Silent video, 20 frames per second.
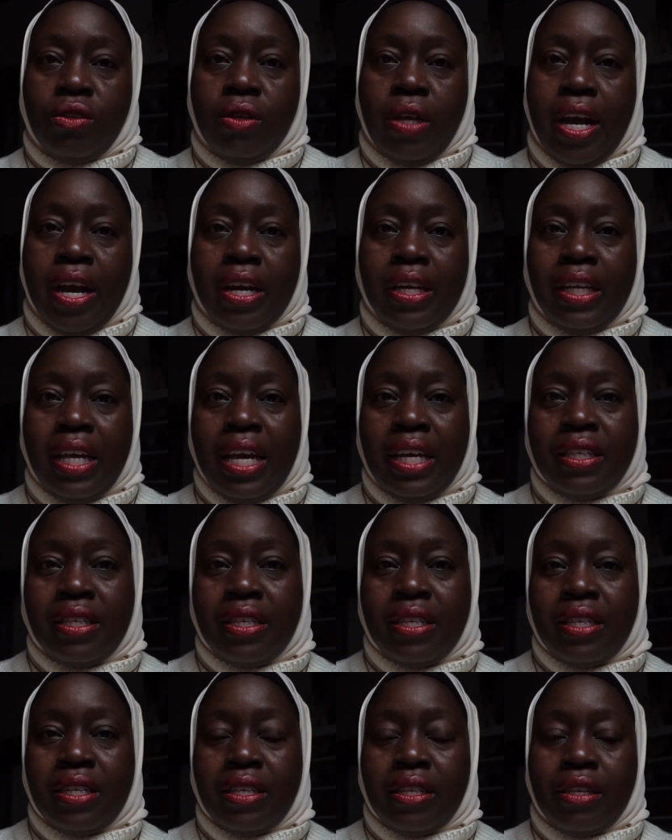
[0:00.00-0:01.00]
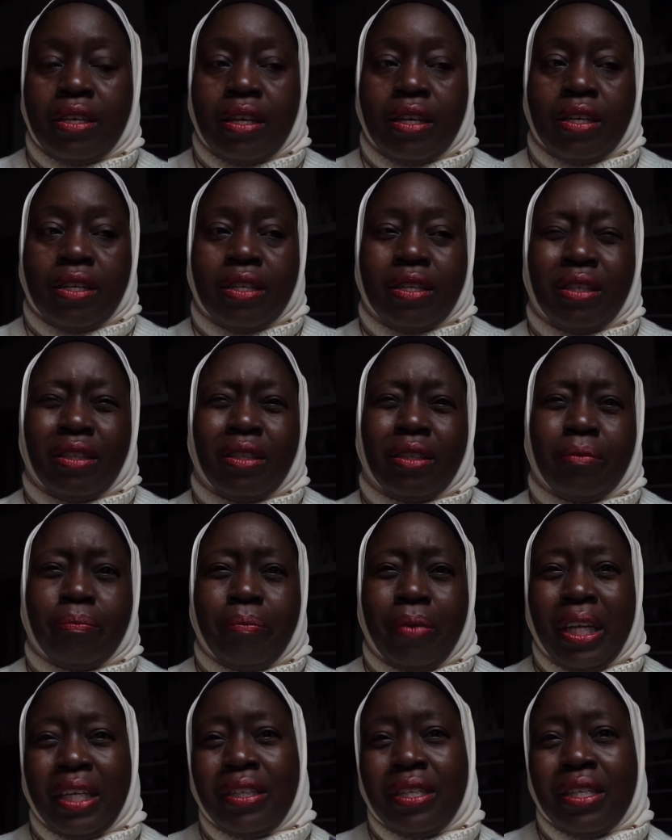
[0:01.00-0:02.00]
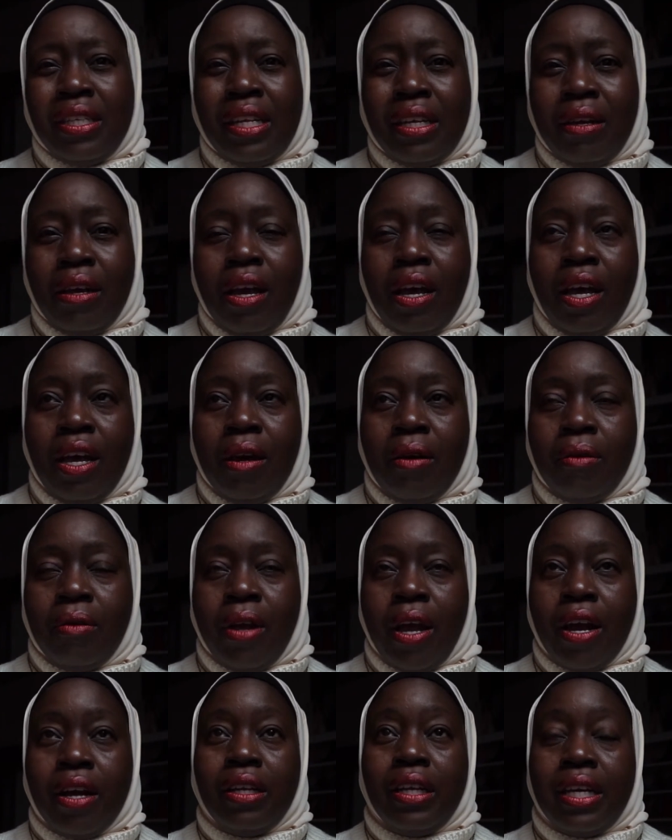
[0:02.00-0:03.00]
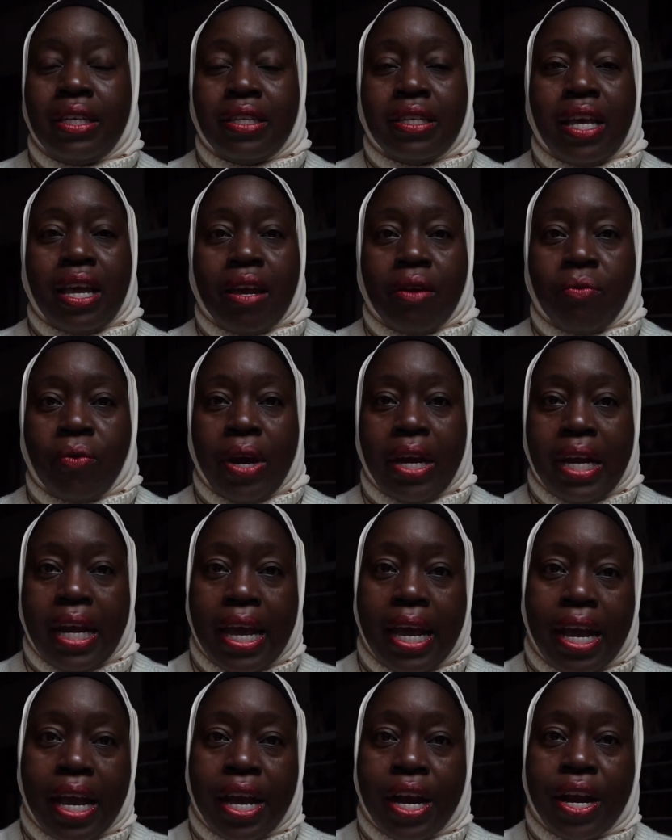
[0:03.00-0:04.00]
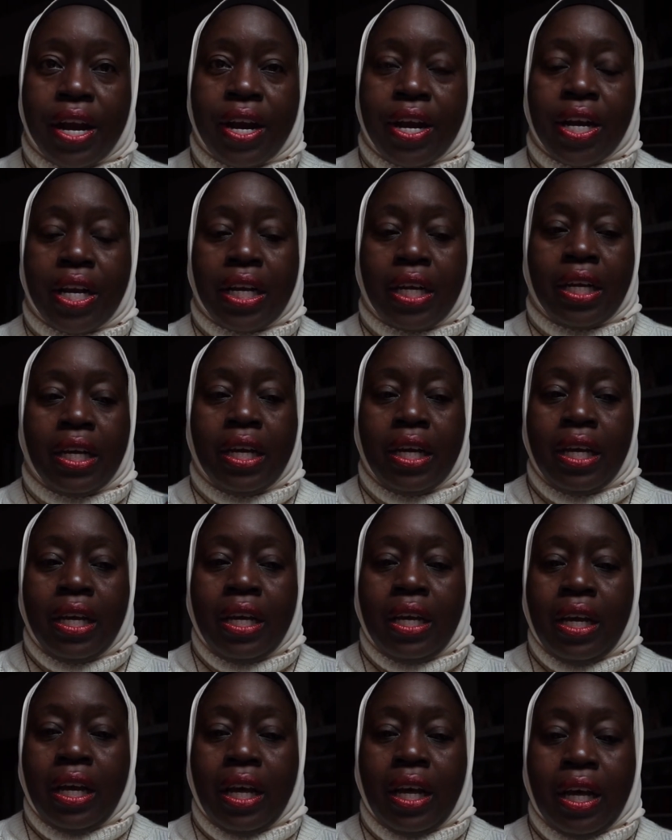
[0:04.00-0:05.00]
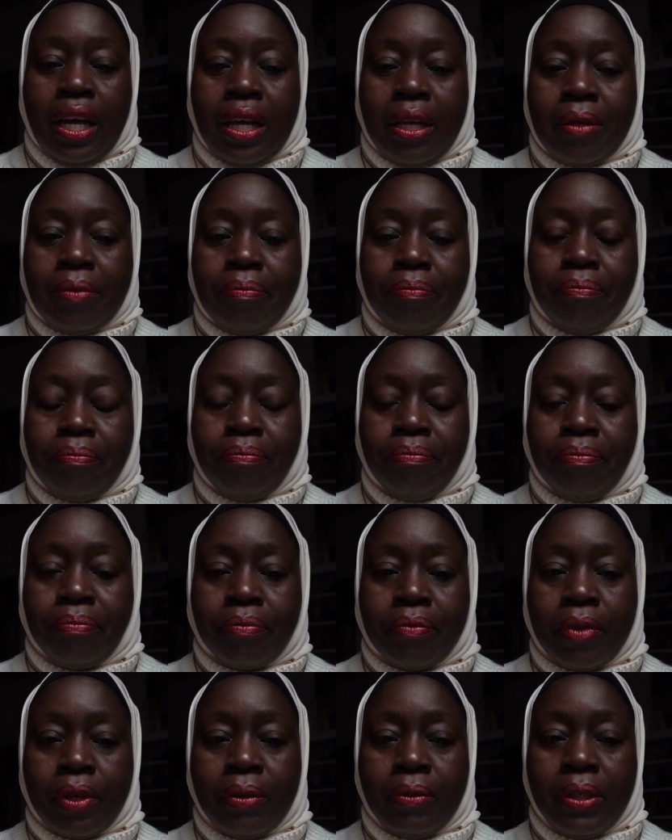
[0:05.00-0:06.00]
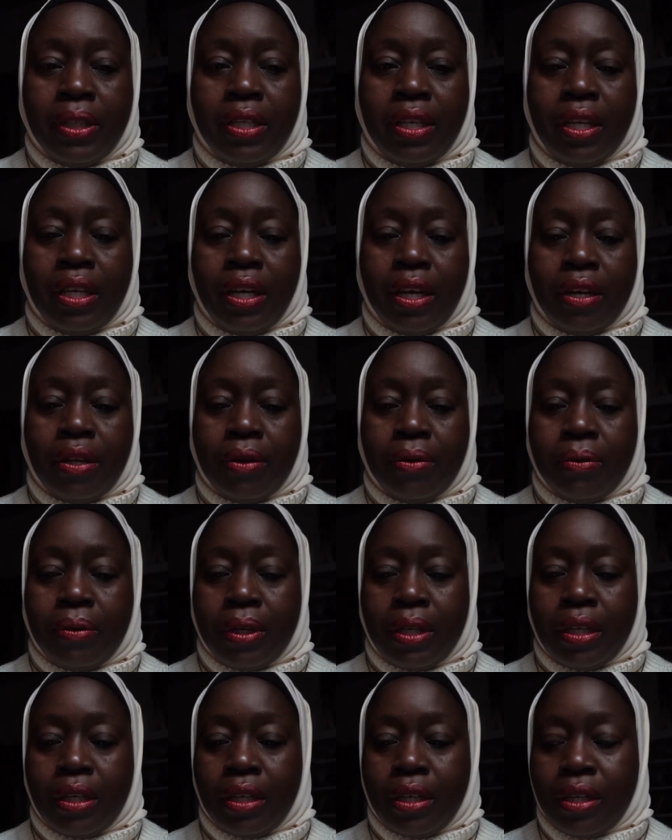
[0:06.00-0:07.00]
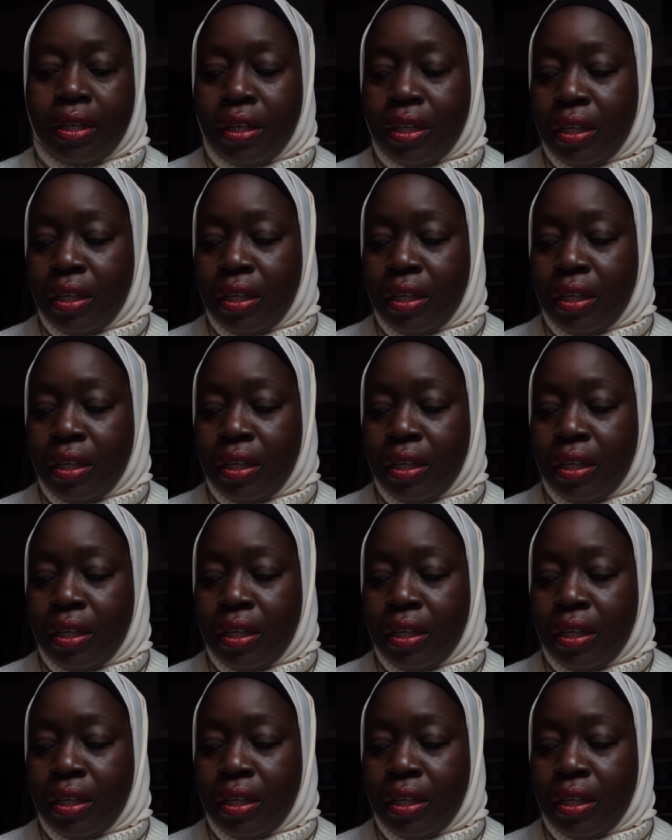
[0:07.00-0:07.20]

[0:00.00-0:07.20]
airlines, places, airlines like Ryanair and what's the other one?